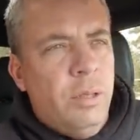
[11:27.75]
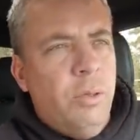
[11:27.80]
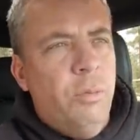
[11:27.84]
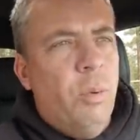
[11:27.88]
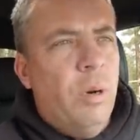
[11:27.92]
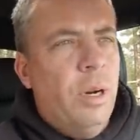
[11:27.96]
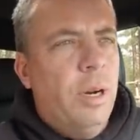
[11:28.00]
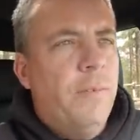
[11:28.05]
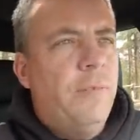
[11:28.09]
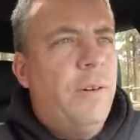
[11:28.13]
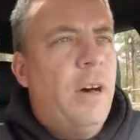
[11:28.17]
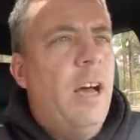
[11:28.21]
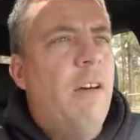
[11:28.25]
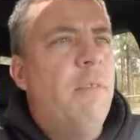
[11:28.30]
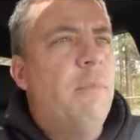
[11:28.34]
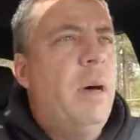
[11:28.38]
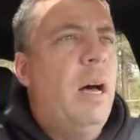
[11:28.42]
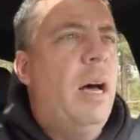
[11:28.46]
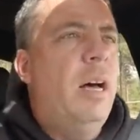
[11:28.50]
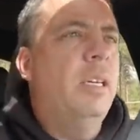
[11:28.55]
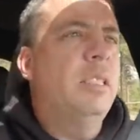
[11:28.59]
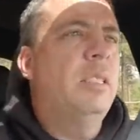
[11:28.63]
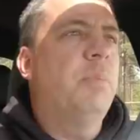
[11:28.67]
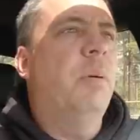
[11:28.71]
25
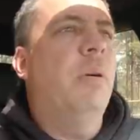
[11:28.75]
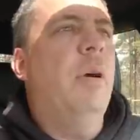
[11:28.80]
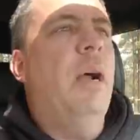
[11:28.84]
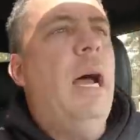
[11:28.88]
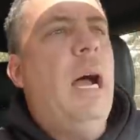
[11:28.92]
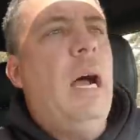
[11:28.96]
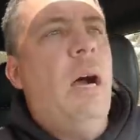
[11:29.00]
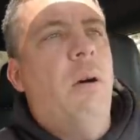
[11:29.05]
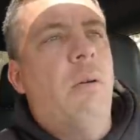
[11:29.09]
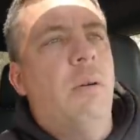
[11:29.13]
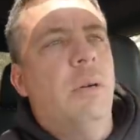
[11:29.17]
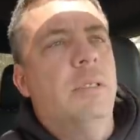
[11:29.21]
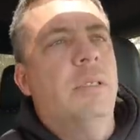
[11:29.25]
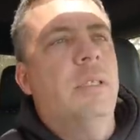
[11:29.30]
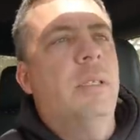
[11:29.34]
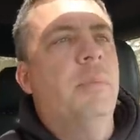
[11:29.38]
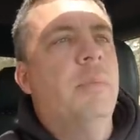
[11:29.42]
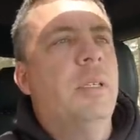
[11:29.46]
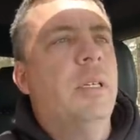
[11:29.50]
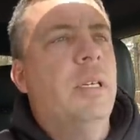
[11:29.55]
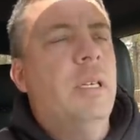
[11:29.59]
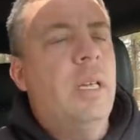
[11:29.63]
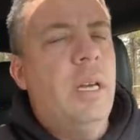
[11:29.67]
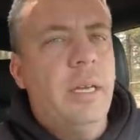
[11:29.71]
miles per hour,
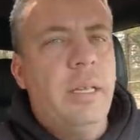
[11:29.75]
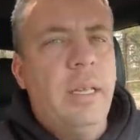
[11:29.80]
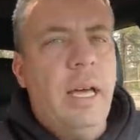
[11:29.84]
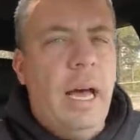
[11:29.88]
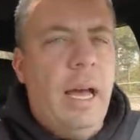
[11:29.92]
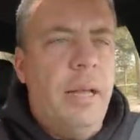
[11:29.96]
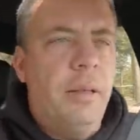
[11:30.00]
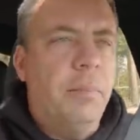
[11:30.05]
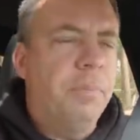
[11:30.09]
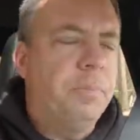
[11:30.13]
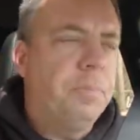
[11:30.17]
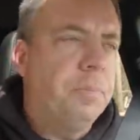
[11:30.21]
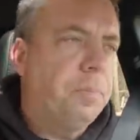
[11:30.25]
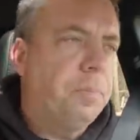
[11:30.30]
something like that.